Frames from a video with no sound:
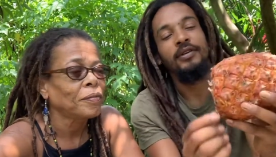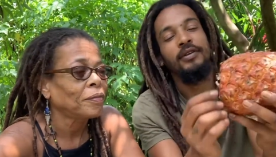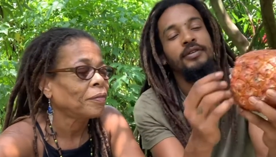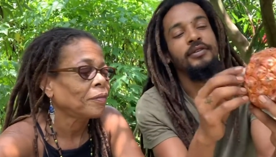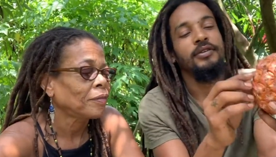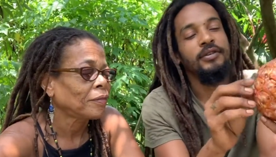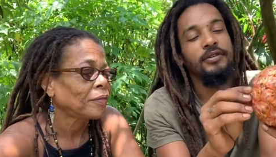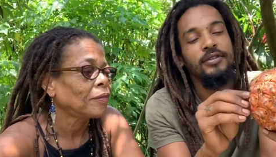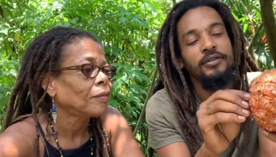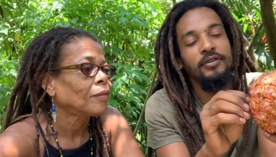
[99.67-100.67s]
Speaker 1: So you
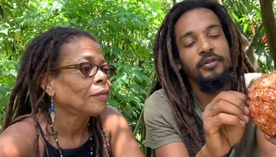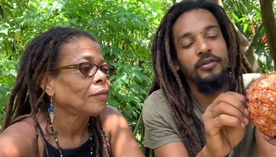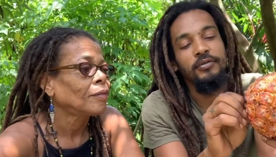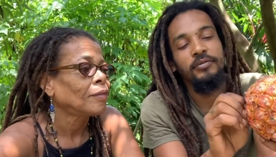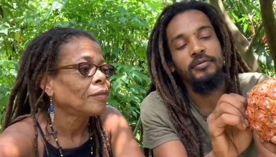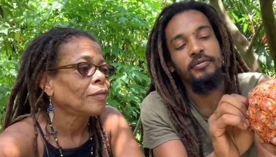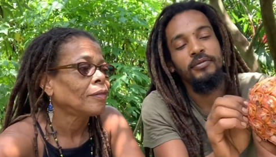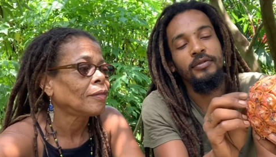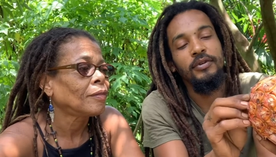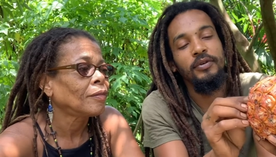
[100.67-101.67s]
just go,
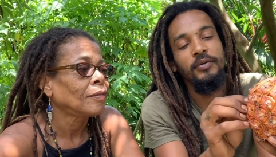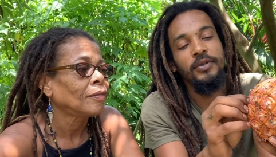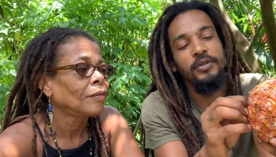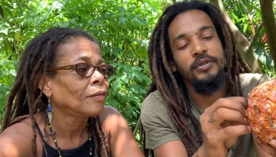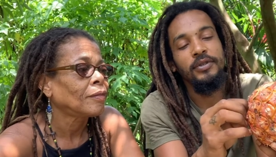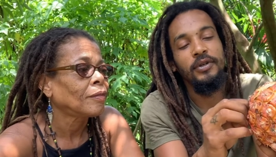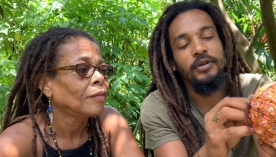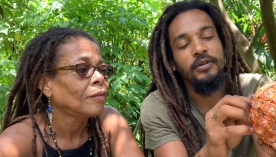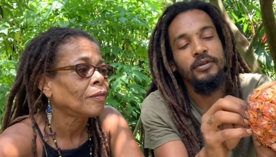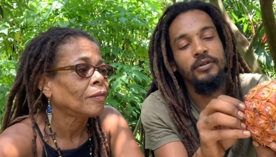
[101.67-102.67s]
go in,
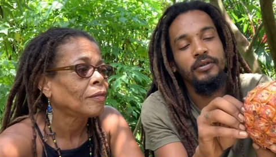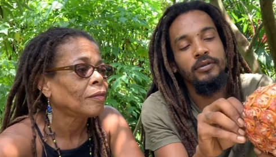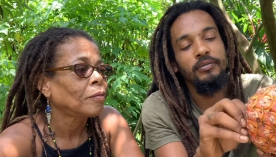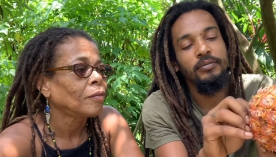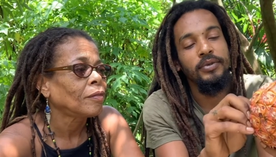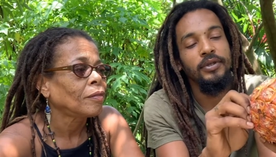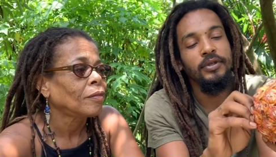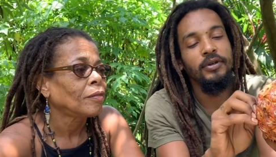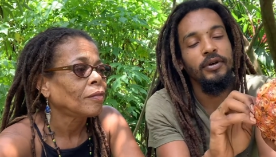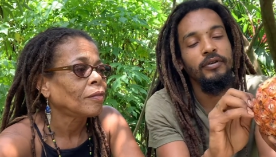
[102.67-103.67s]
start
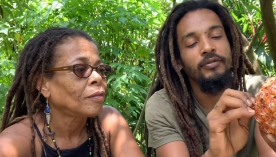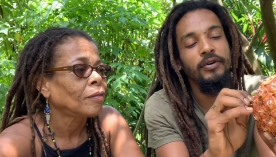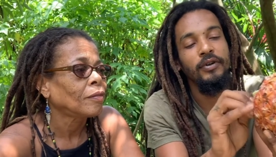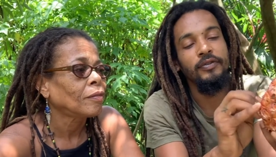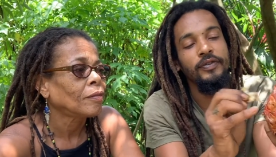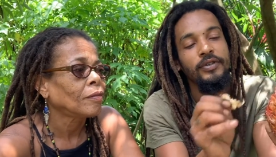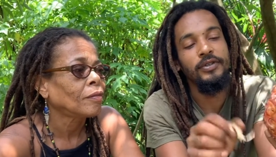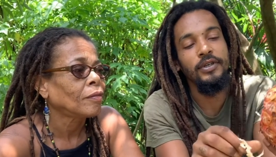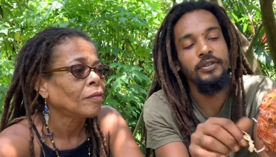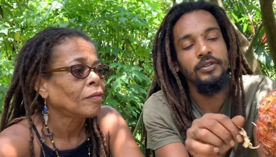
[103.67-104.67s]
peeling off all of these
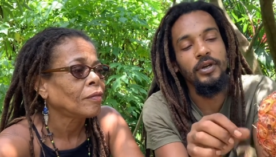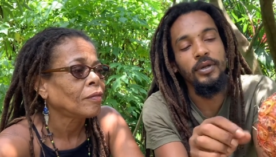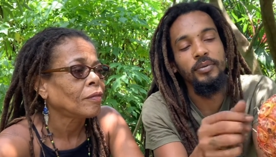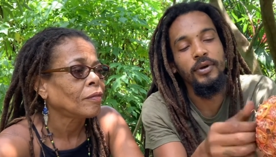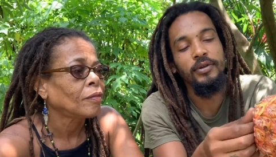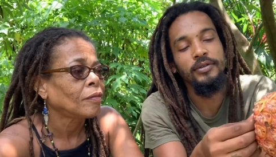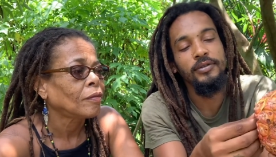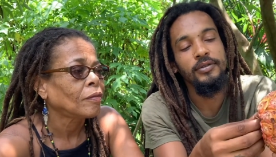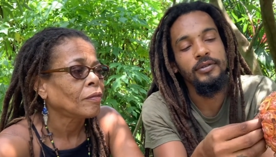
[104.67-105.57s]
like dry parts.